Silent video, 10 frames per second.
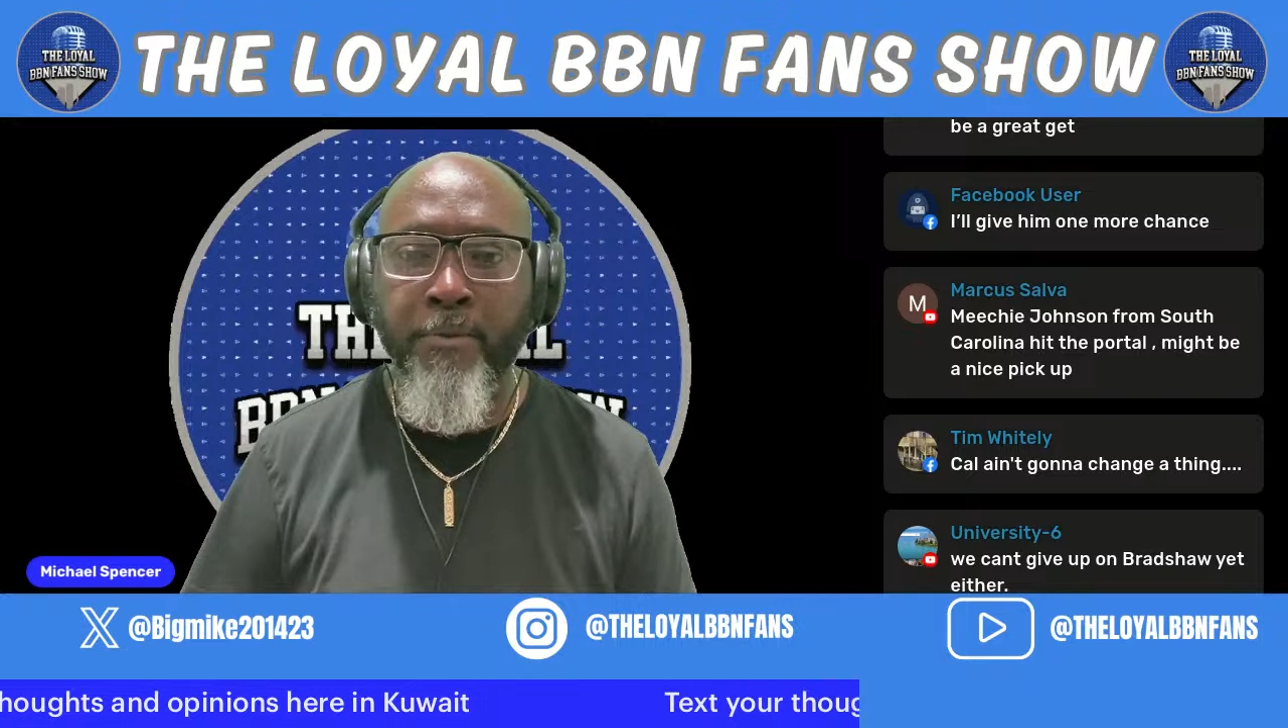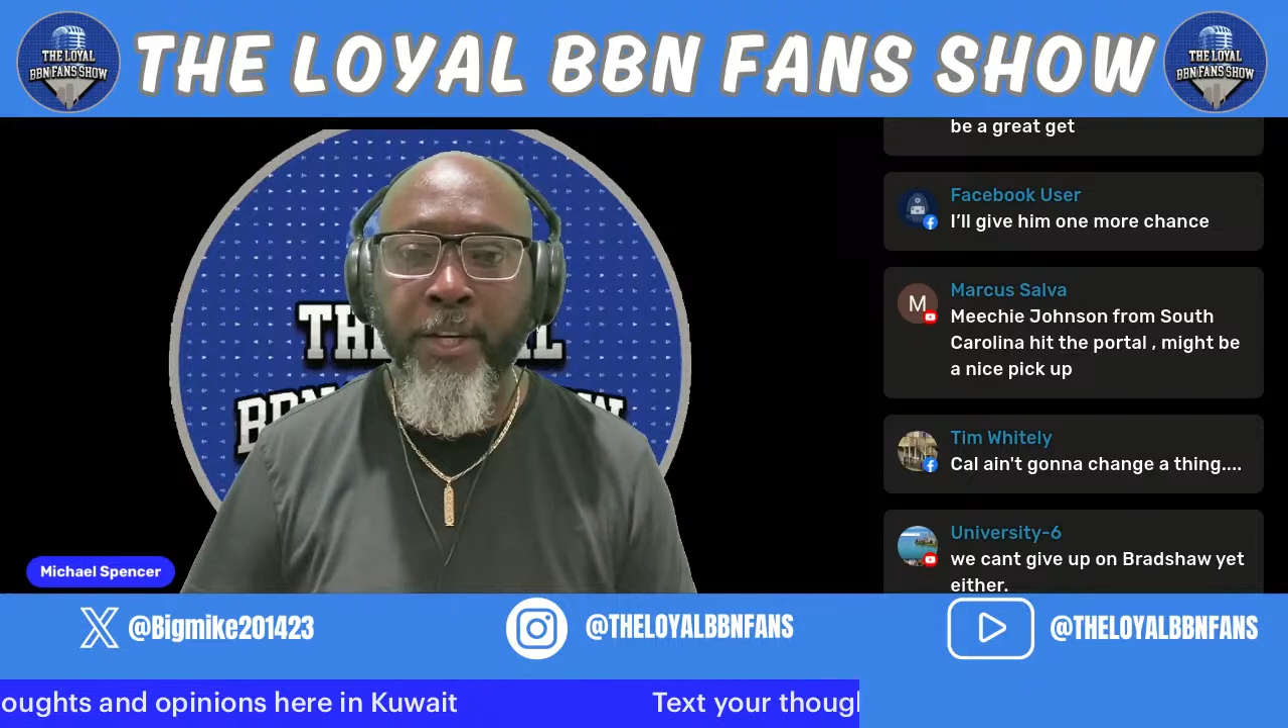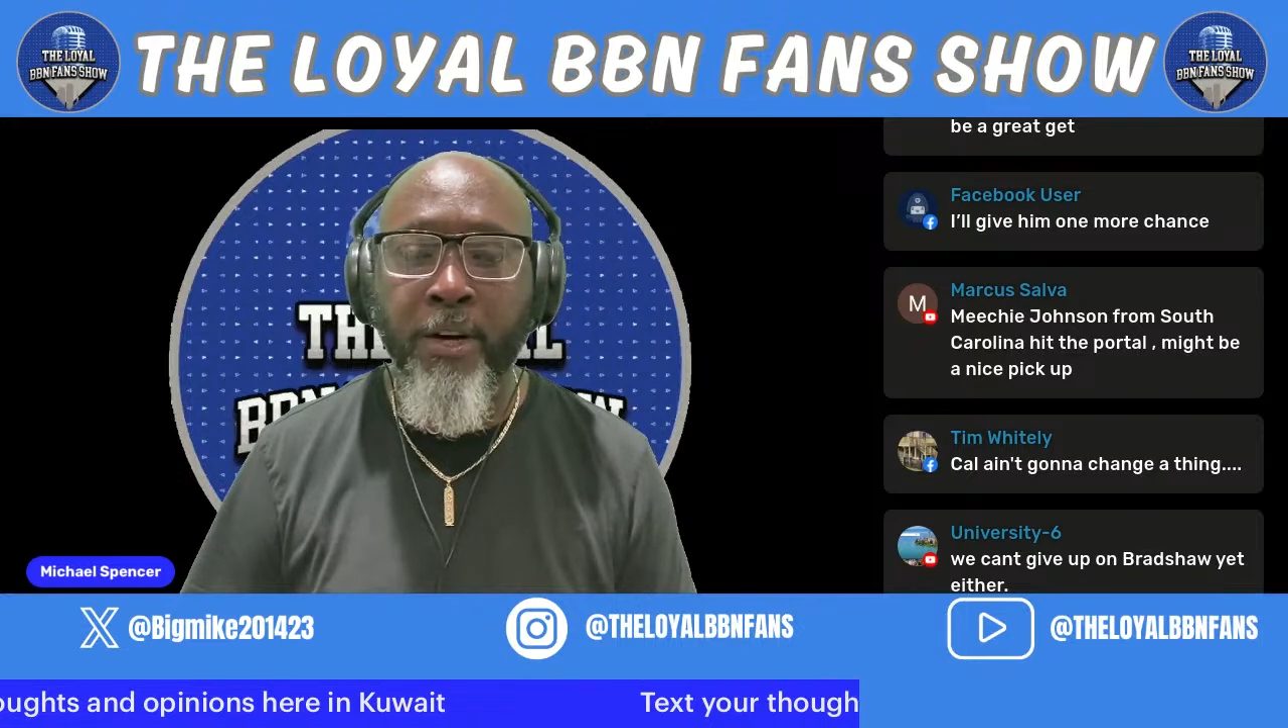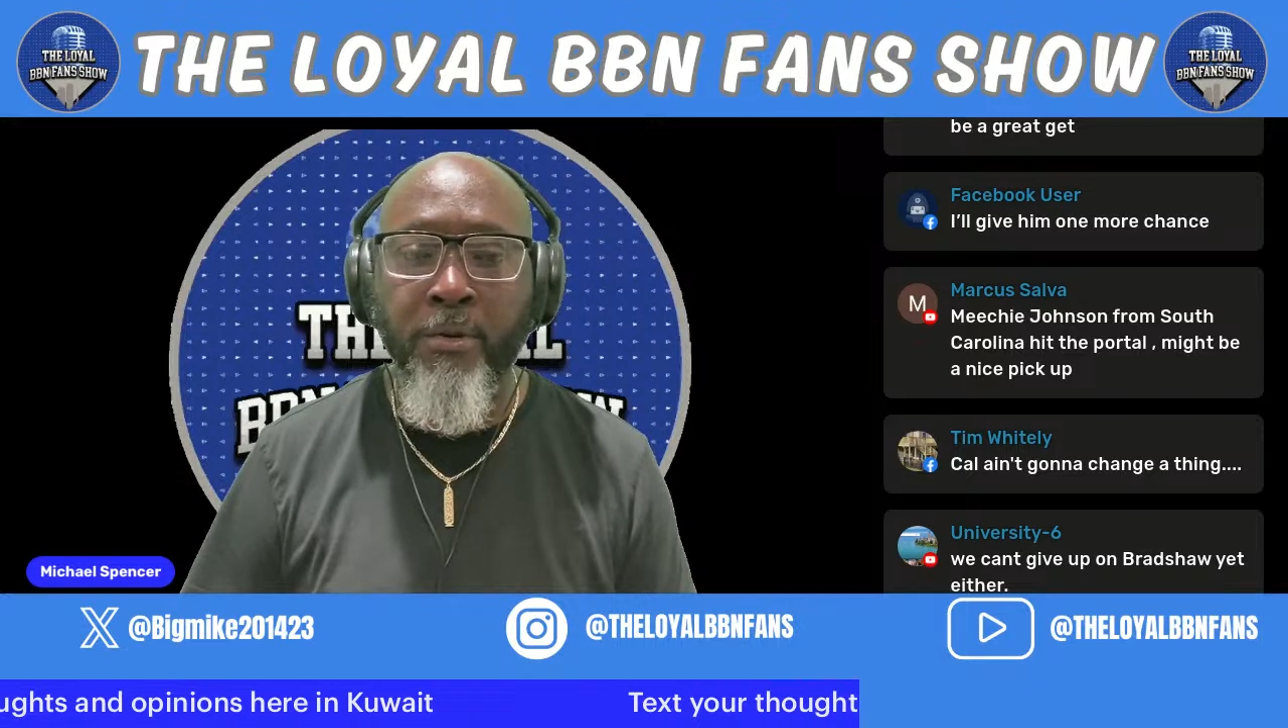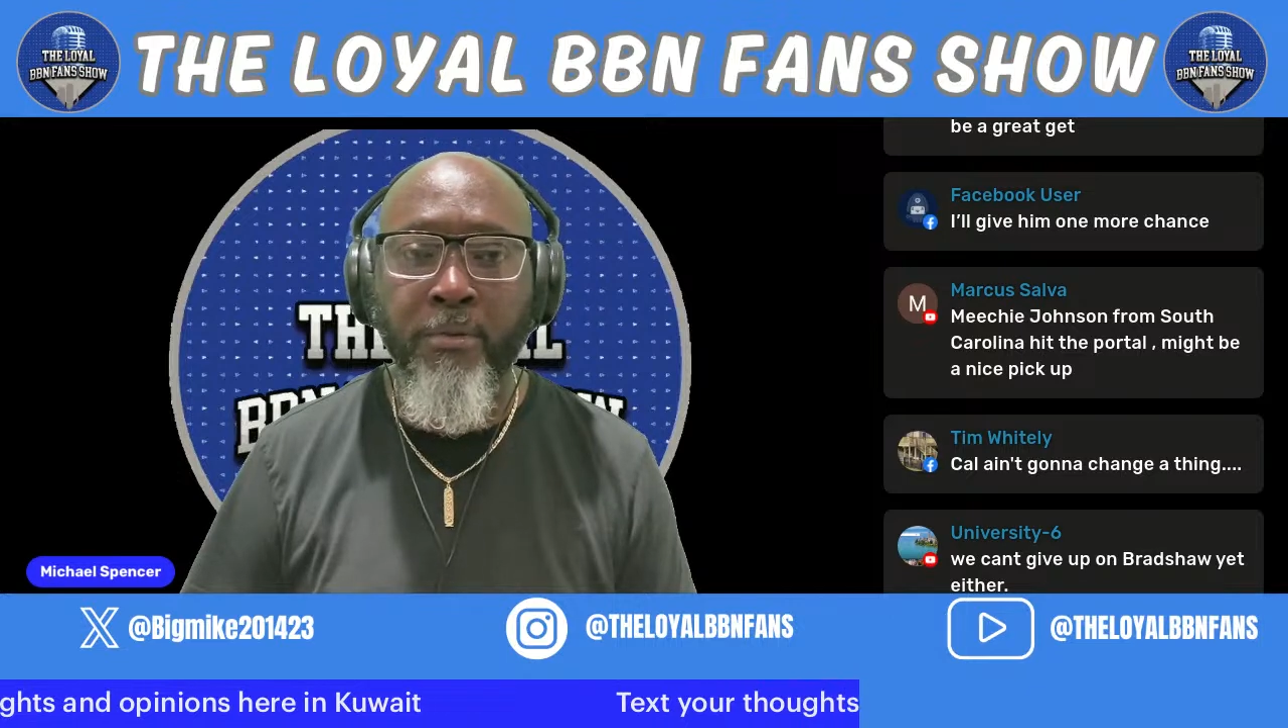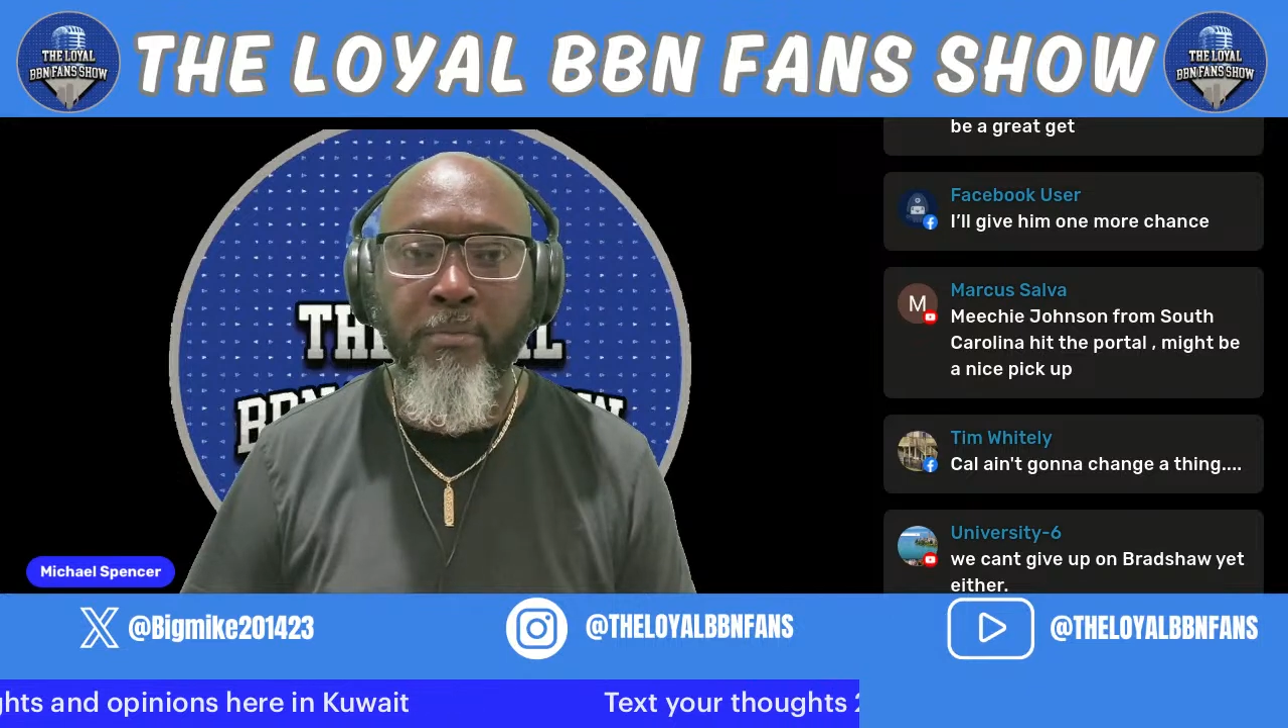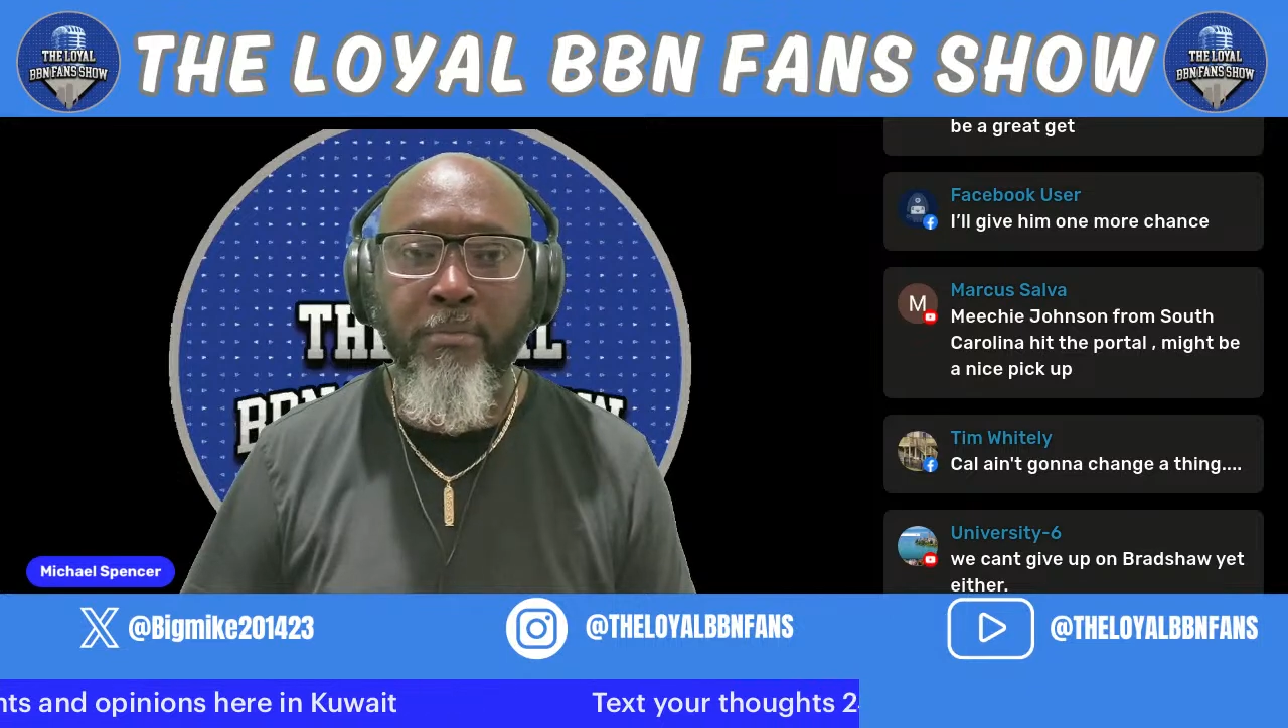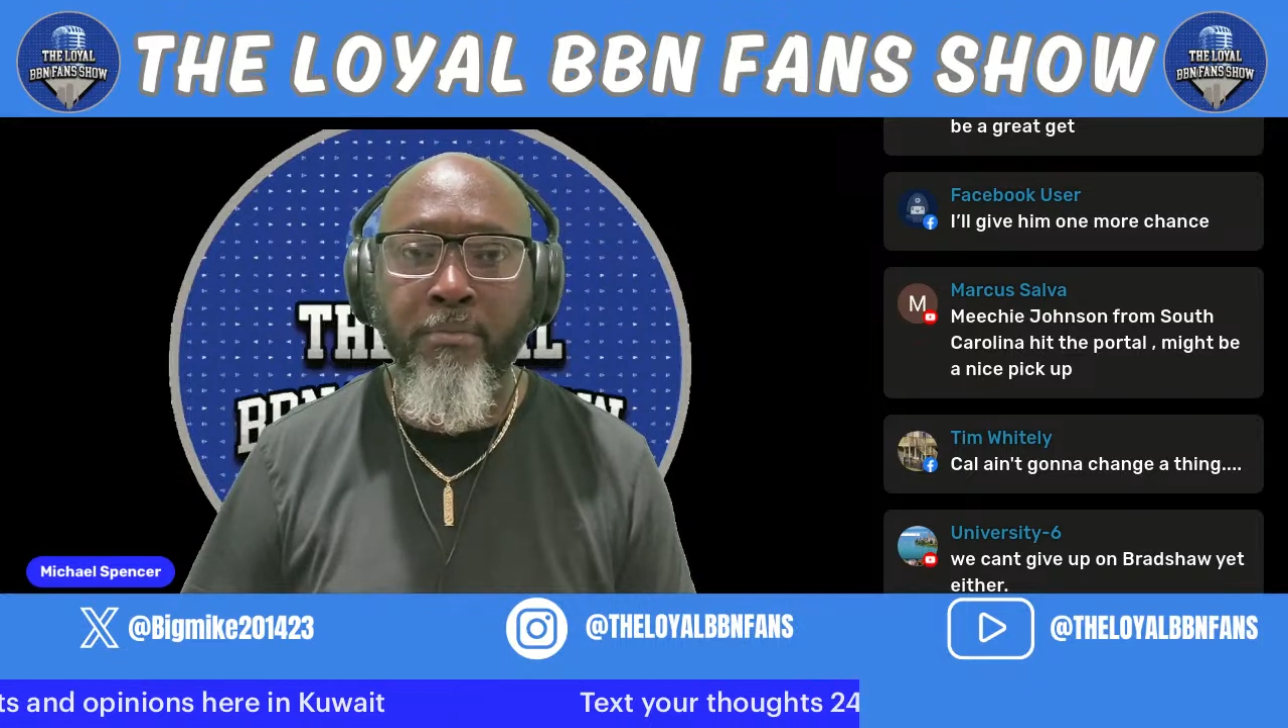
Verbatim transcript: you know,